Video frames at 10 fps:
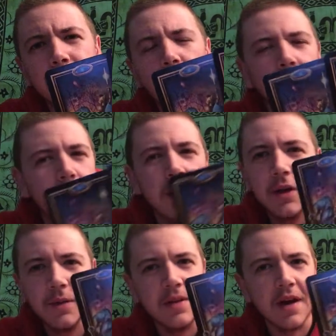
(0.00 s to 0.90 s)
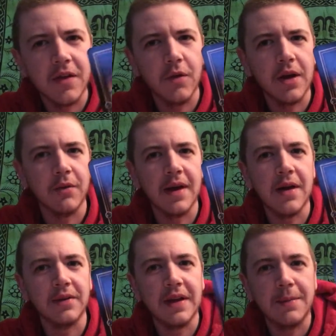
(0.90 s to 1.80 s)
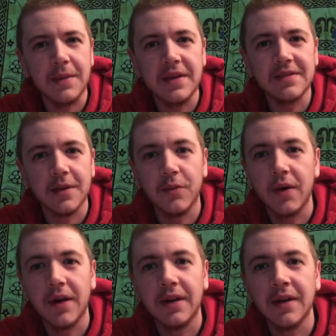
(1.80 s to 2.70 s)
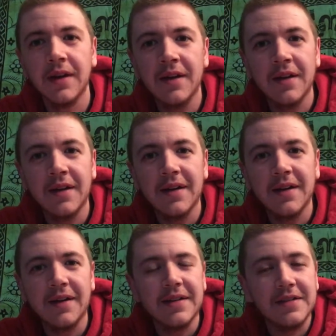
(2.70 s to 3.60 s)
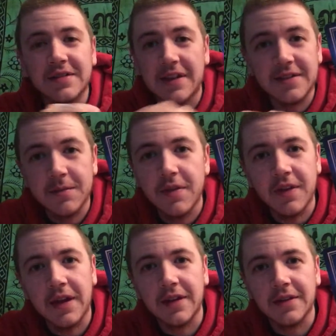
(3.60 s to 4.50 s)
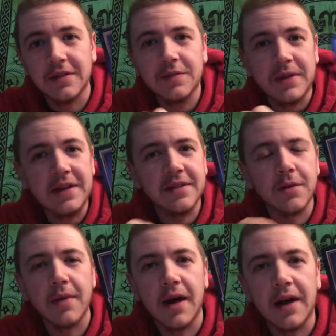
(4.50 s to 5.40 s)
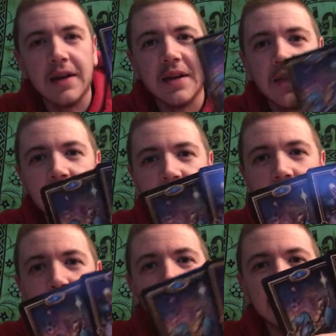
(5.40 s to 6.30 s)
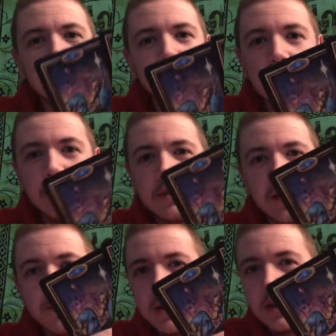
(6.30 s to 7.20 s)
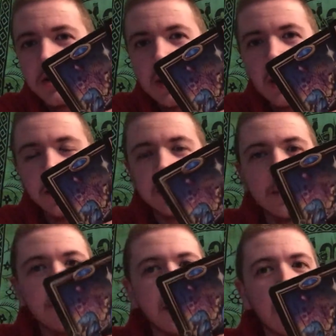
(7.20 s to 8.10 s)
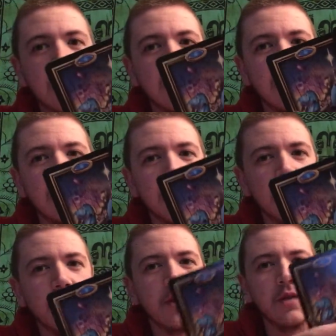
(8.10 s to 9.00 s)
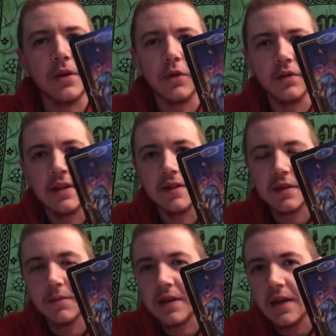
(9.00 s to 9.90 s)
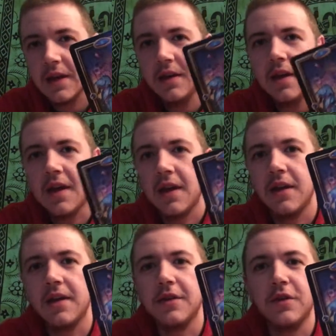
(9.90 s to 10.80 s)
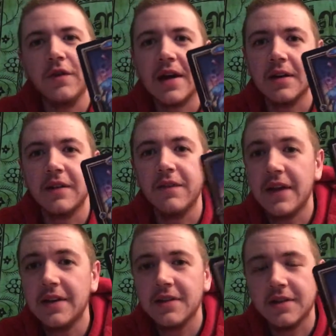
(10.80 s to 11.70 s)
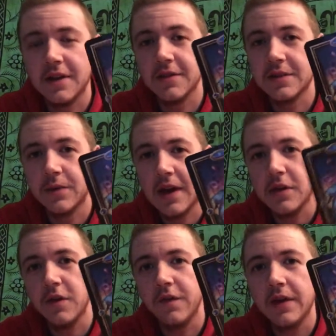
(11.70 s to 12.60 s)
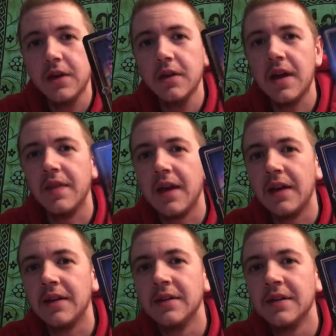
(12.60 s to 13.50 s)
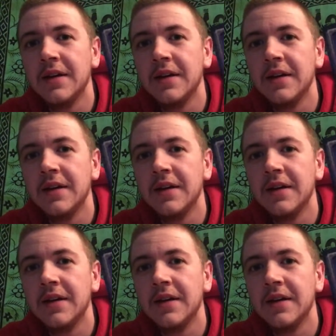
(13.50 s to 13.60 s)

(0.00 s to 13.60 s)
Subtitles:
or maybe it could be the other way around. Like maybe someone says some things, speaks their mind, and then that brings about some big change, some big ending. Like maybe you've been holding something in and you finally vent and tell someone how you feel, and then